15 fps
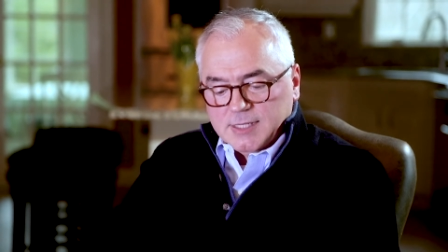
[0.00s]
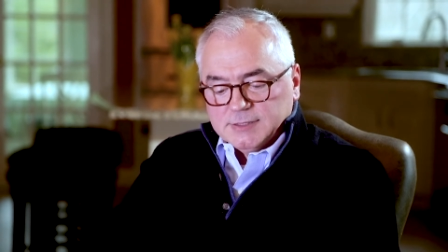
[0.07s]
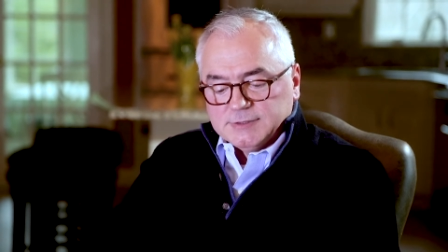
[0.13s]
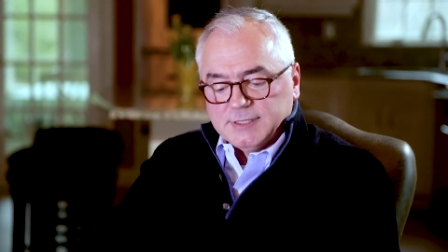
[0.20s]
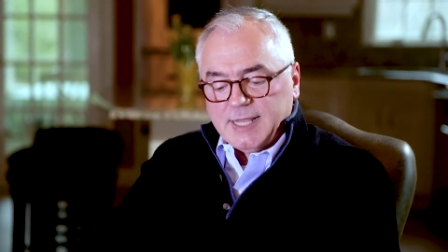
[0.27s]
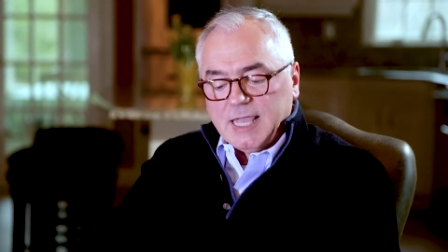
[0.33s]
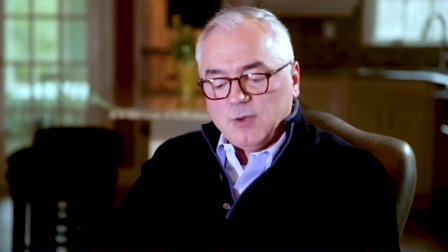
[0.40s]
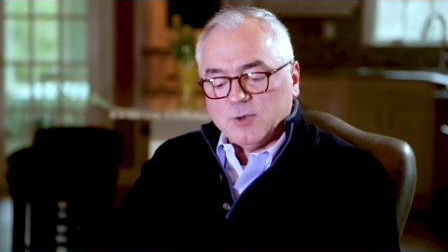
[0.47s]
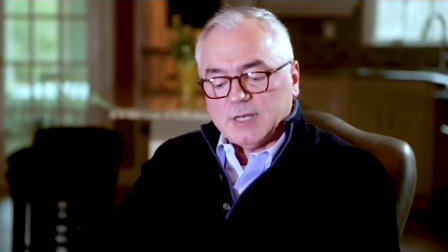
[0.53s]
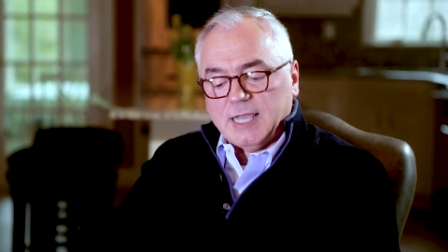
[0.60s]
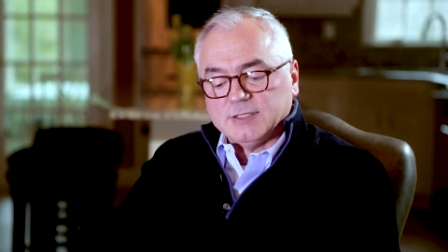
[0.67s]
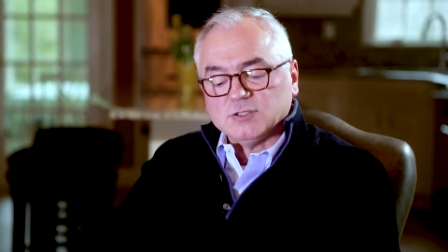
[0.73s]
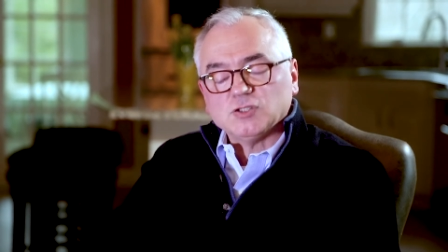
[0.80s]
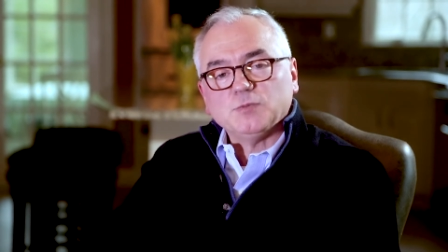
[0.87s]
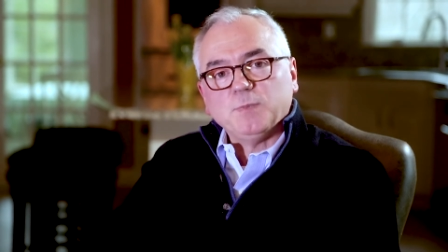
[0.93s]
Today, I would
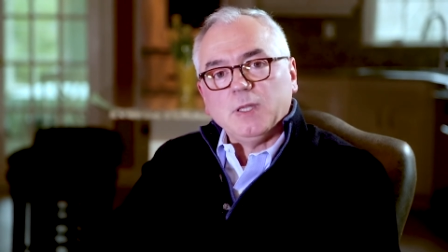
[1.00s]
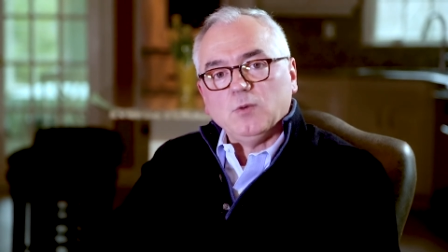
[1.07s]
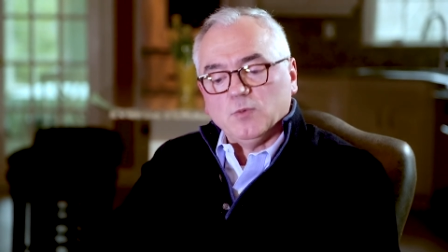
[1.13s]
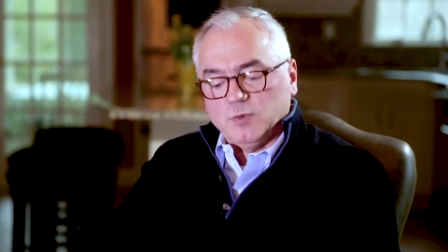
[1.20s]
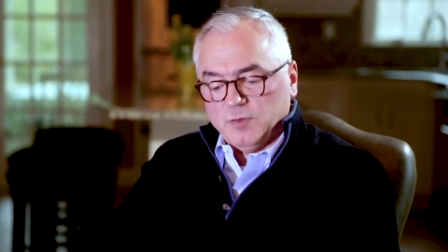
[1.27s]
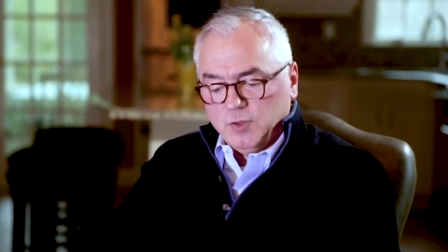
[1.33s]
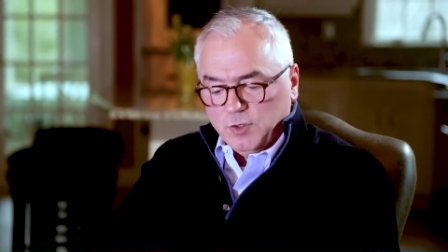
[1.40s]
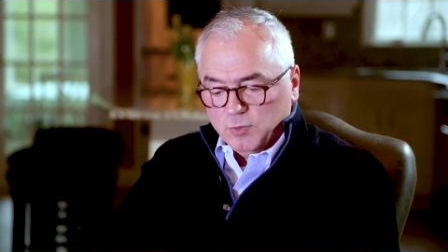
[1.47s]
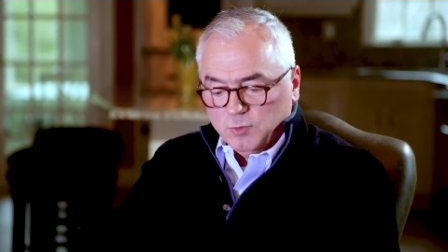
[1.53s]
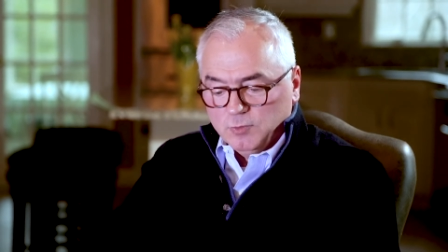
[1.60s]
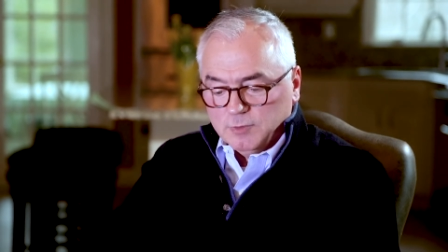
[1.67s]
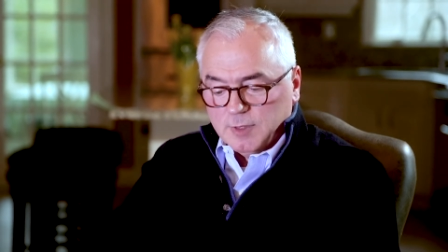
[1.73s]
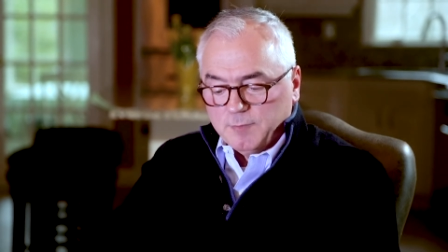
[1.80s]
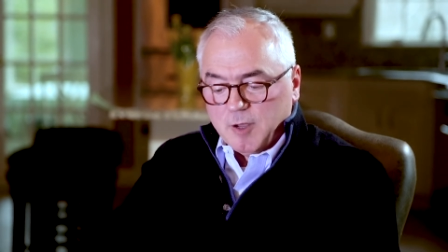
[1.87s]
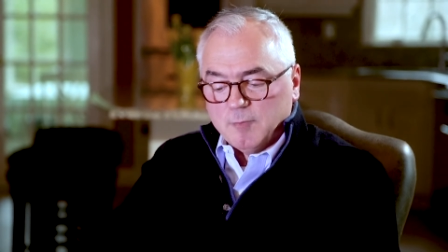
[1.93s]
like to speak with you
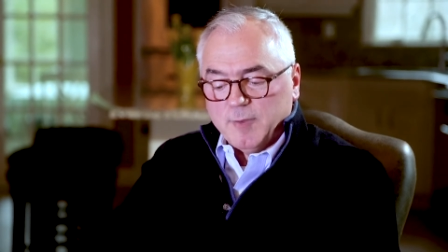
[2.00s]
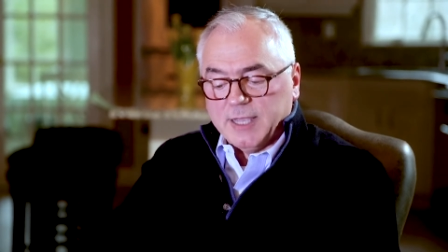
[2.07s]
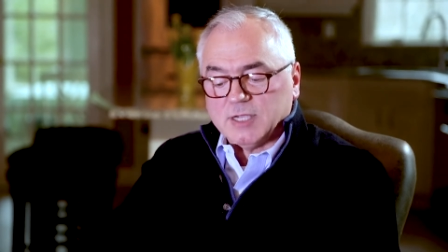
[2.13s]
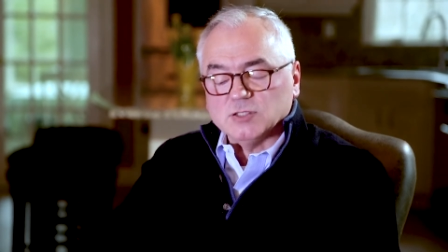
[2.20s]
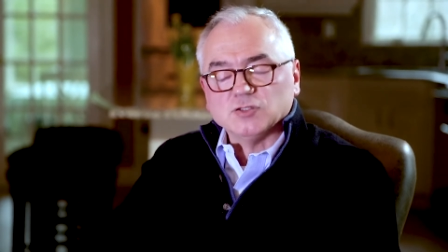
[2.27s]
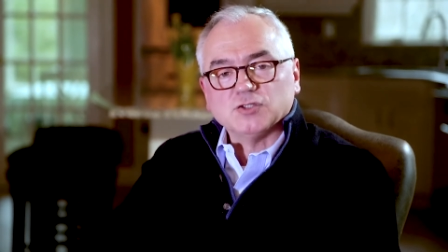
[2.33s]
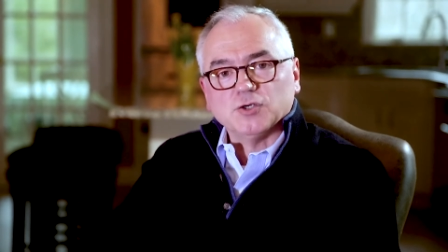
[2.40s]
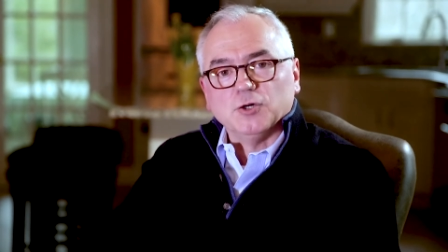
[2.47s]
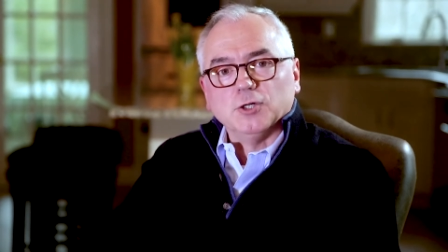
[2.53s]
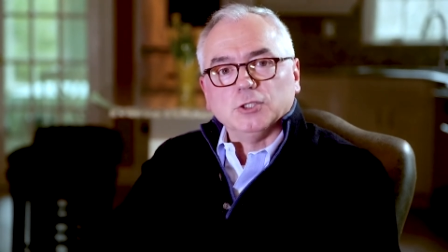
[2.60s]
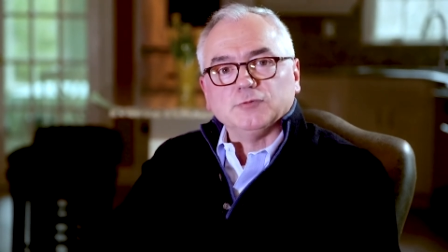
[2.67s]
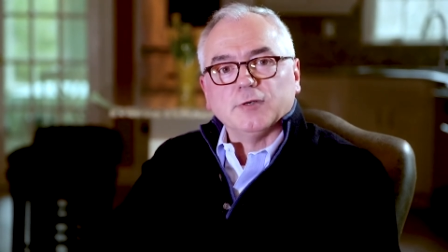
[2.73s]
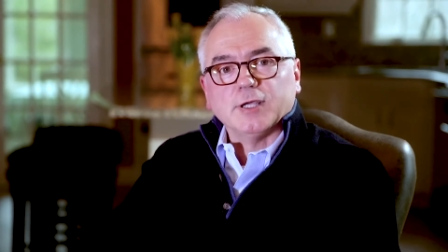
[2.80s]
about my concerns